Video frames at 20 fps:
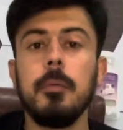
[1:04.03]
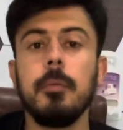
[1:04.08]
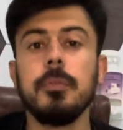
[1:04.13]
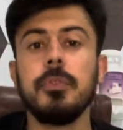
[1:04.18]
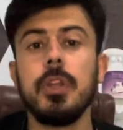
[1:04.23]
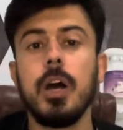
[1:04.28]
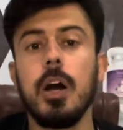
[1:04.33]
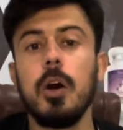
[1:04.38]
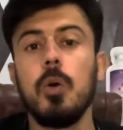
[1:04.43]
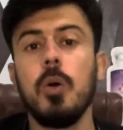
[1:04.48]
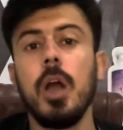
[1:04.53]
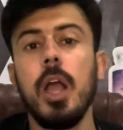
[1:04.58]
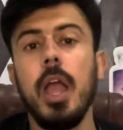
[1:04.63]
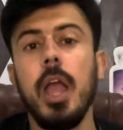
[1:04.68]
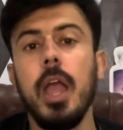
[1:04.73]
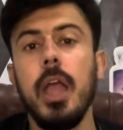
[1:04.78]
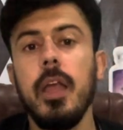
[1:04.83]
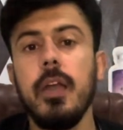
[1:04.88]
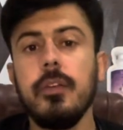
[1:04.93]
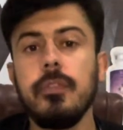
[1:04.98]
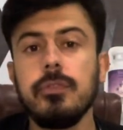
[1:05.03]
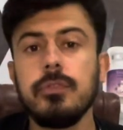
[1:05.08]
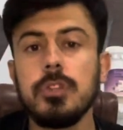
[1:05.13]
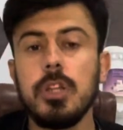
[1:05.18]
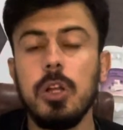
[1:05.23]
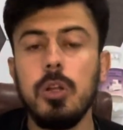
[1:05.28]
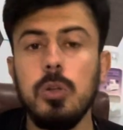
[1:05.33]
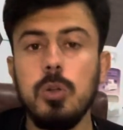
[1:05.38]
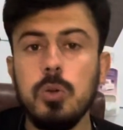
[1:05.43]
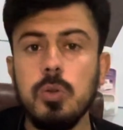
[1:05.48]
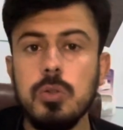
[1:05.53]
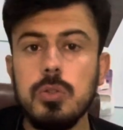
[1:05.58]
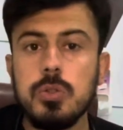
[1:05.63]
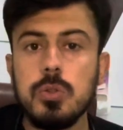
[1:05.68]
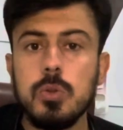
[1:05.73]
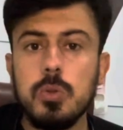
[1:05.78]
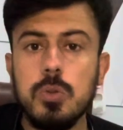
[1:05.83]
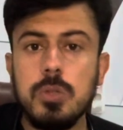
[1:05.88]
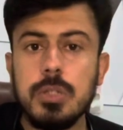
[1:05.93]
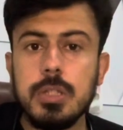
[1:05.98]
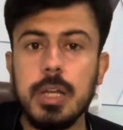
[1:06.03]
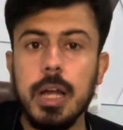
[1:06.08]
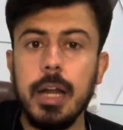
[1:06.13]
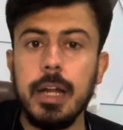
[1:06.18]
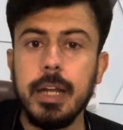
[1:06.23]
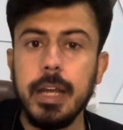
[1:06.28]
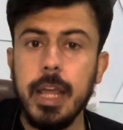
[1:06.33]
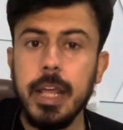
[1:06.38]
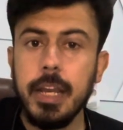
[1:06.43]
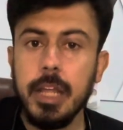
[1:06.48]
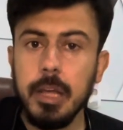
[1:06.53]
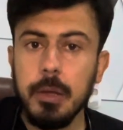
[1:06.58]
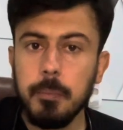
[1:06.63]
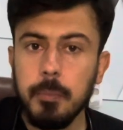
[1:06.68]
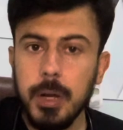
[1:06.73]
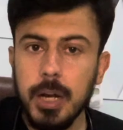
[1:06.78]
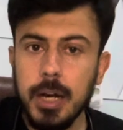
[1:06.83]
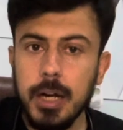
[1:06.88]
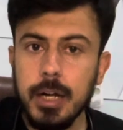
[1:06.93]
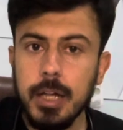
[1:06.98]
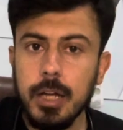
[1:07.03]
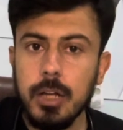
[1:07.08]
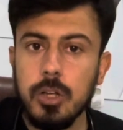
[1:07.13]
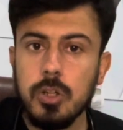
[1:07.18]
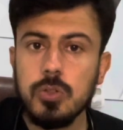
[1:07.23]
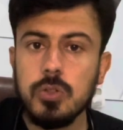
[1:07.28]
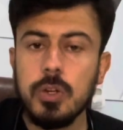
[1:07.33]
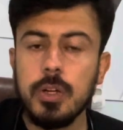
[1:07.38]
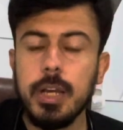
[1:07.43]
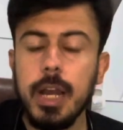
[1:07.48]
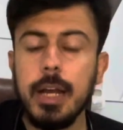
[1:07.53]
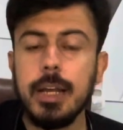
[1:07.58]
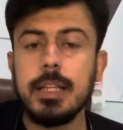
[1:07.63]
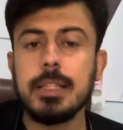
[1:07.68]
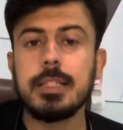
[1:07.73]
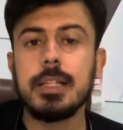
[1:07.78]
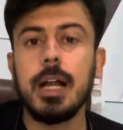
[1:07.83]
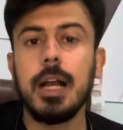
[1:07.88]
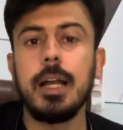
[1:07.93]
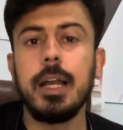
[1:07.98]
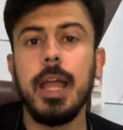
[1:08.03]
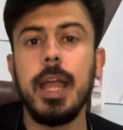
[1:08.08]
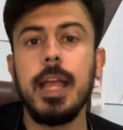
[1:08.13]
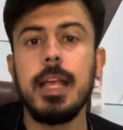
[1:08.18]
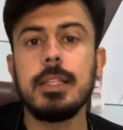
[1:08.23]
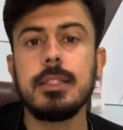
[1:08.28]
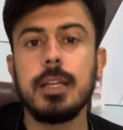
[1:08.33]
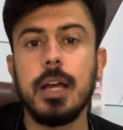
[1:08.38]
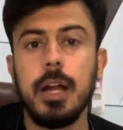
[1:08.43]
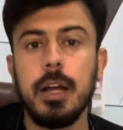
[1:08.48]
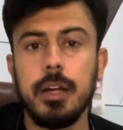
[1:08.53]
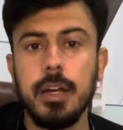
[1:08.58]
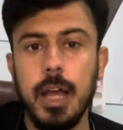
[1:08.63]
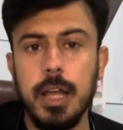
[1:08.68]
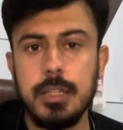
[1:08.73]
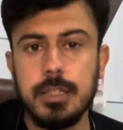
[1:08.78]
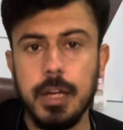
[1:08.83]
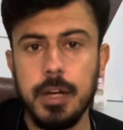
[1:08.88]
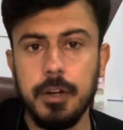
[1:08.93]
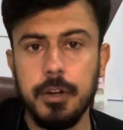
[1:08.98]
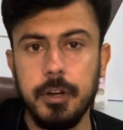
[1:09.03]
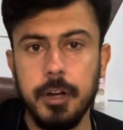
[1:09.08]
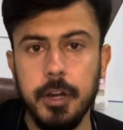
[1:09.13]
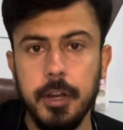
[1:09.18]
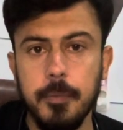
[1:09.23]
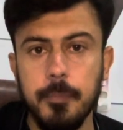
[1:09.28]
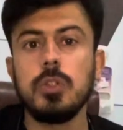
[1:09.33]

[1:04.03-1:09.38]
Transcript: Now, if the loose stools containing blood, so that is called as dysentery.